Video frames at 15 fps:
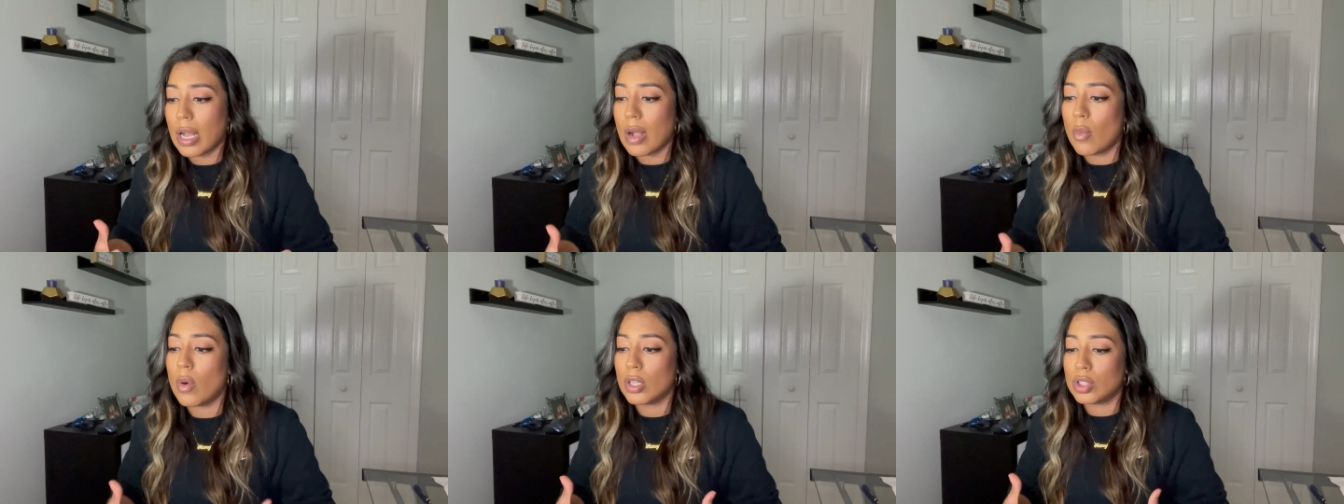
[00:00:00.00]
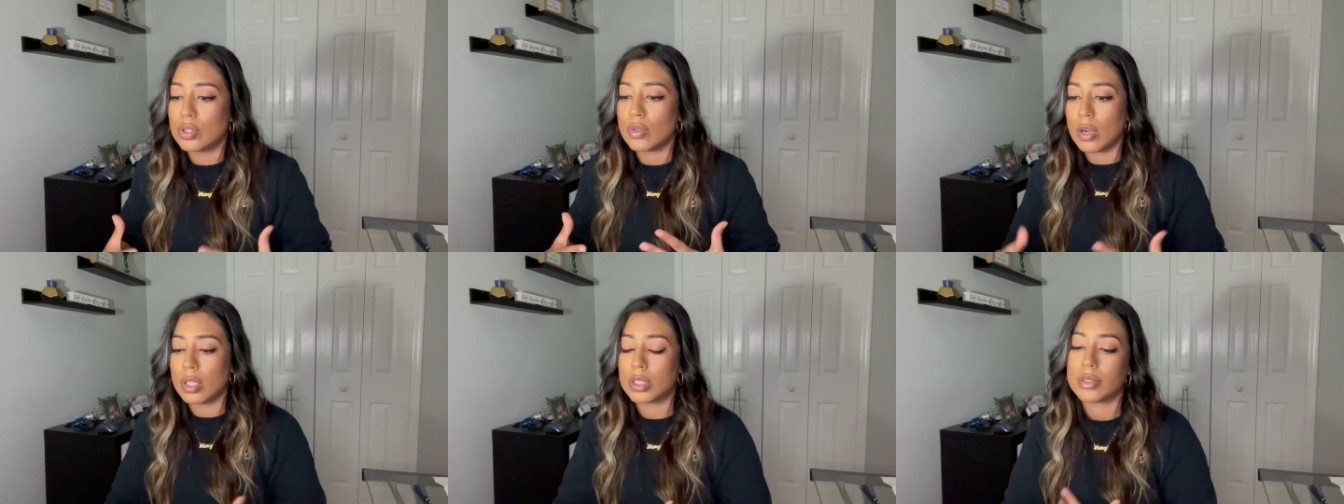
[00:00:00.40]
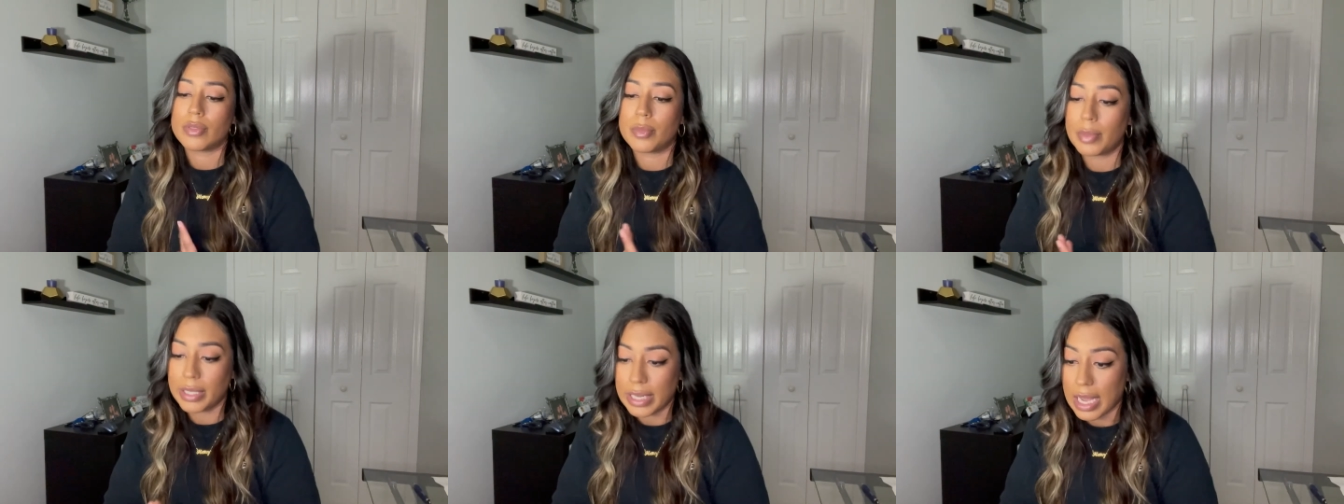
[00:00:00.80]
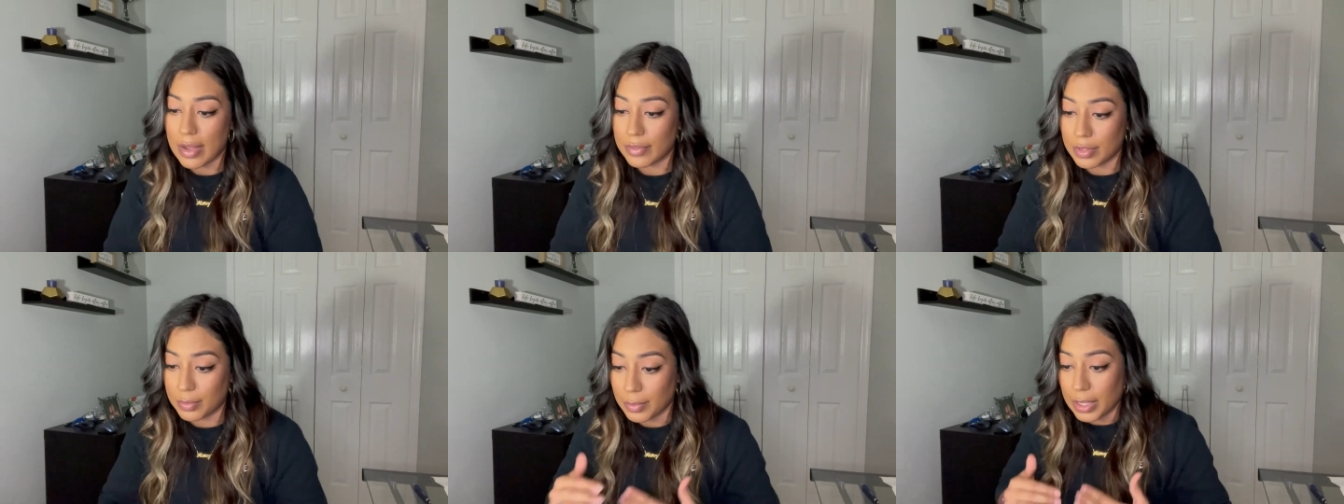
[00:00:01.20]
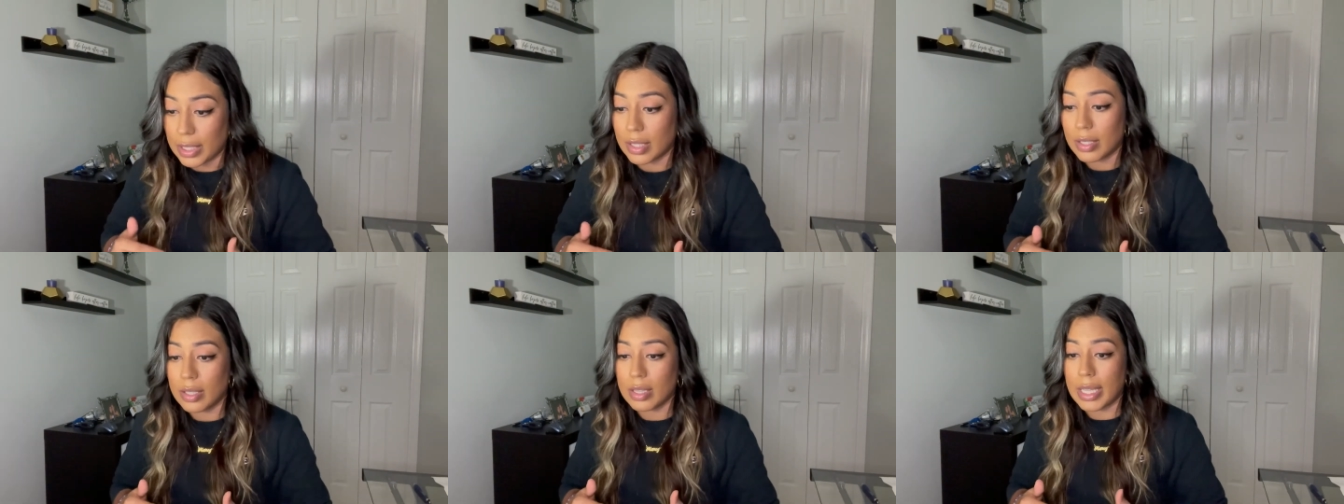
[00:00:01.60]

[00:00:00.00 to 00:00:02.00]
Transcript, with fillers: I want you all to repeat after me.